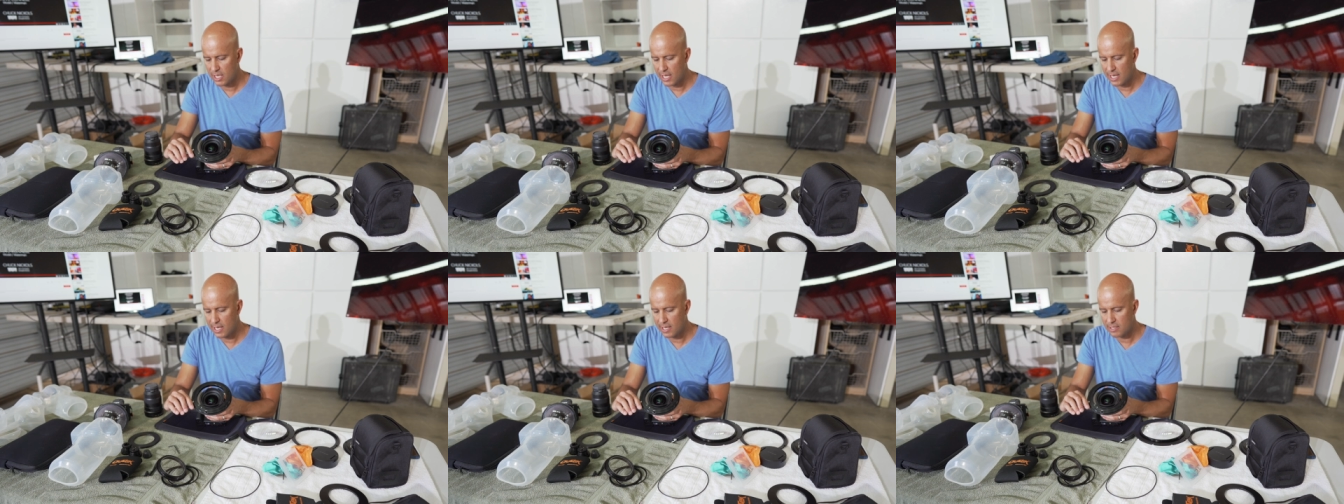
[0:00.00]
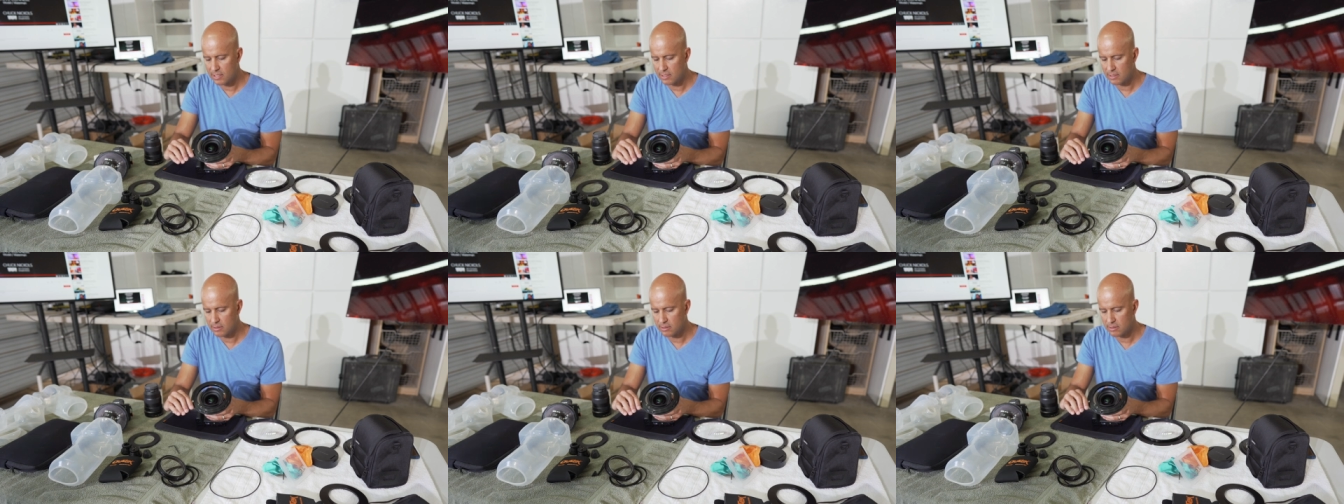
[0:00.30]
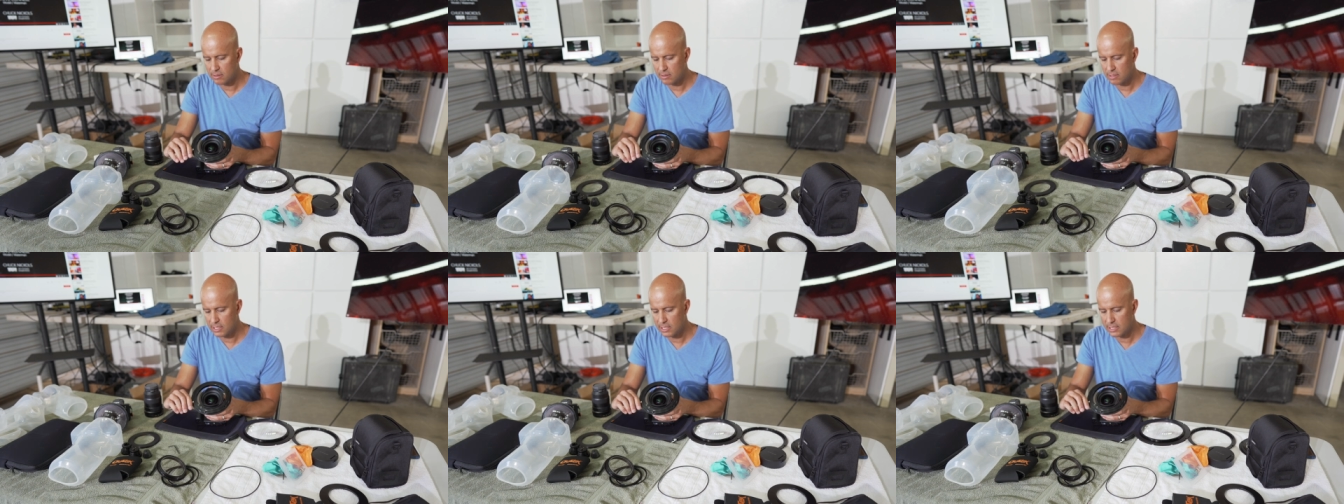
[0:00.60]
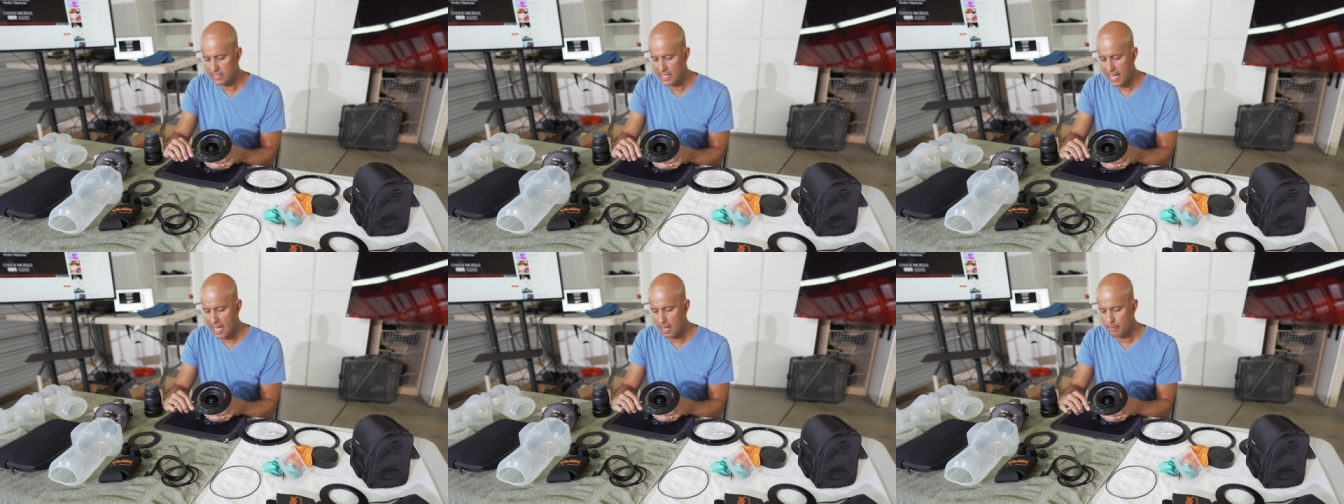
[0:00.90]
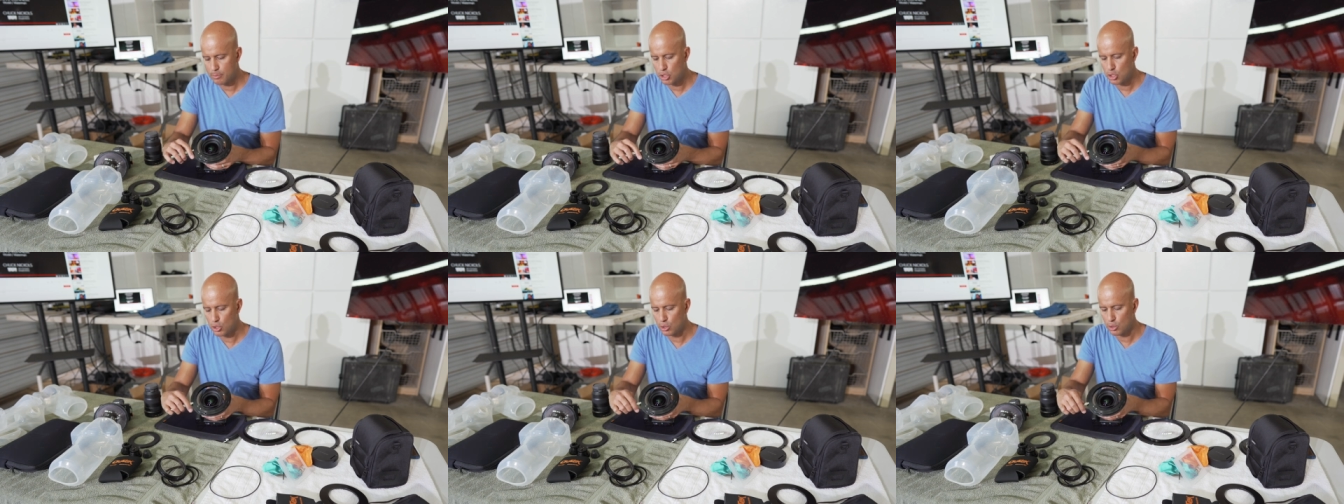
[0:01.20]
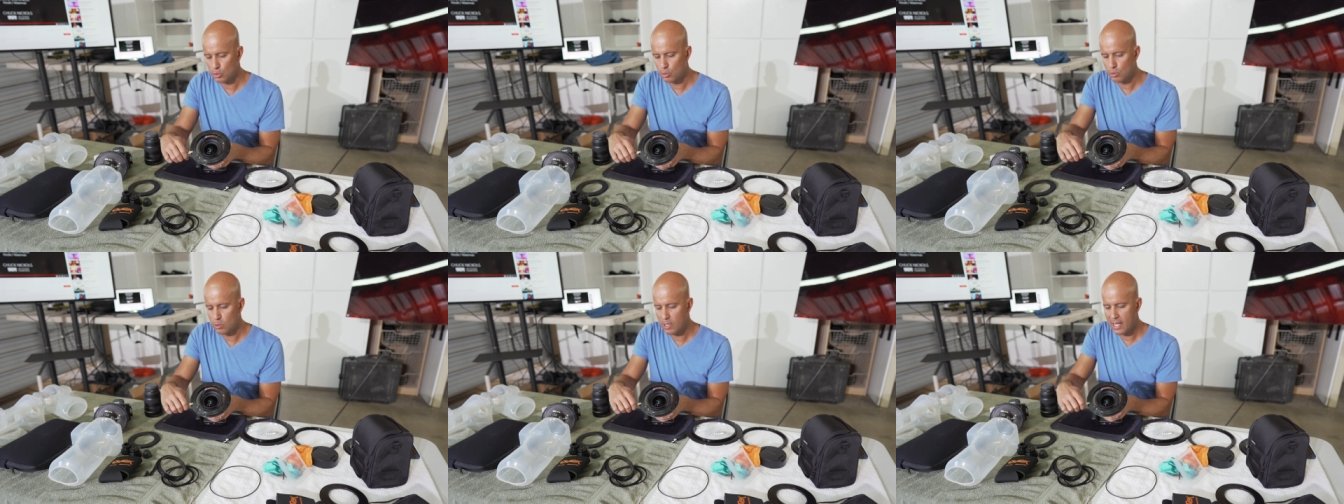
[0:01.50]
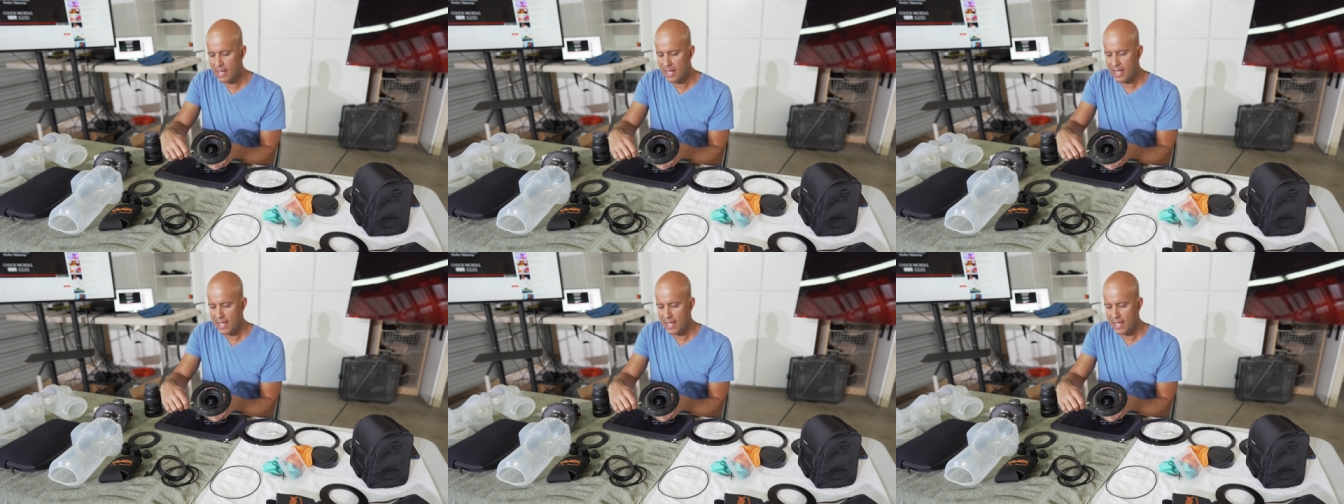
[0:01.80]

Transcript: can adapt to,